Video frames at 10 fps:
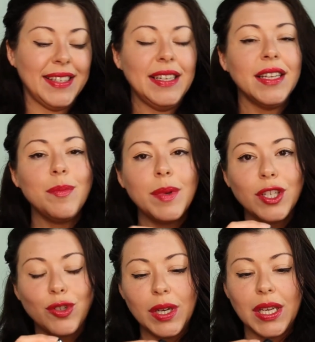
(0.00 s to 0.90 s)
a little
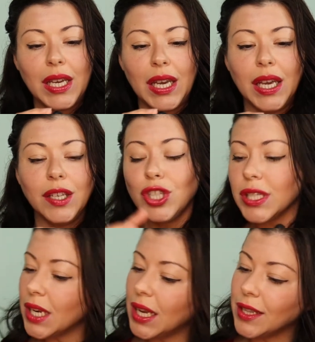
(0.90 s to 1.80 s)
bit tricky,
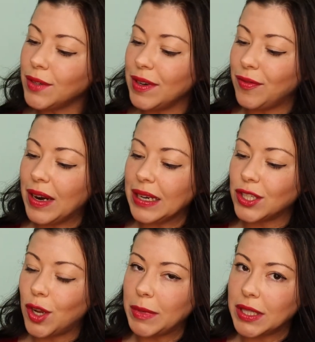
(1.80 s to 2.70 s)
just like the
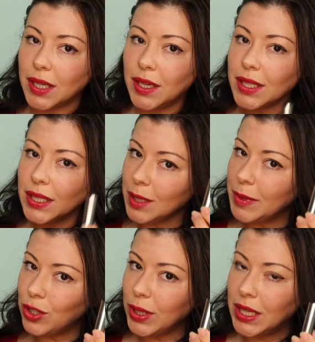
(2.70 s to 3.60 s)
refractometer, it's a little
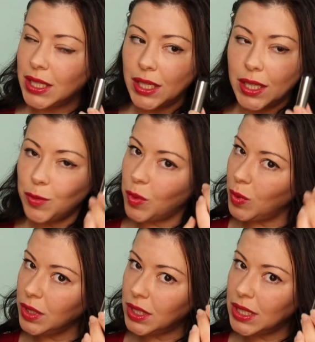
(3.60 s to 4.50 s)
bit tricky to use, but
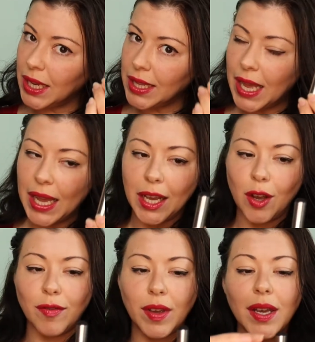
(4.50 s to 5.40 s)
once you get the hang
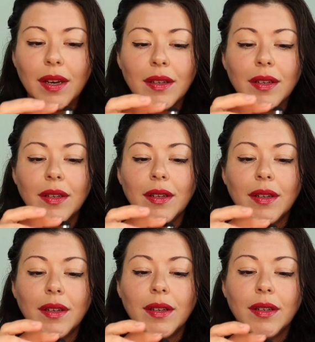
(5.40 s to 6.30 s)
of it,
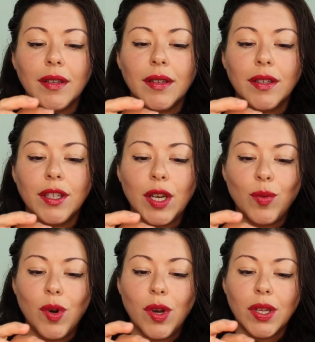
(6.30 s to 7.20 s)
you know
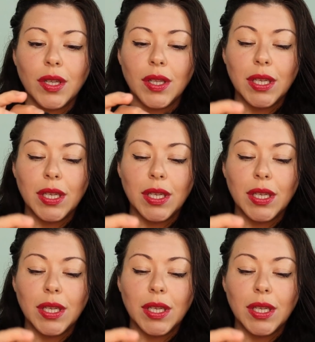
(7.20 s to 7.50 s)
what?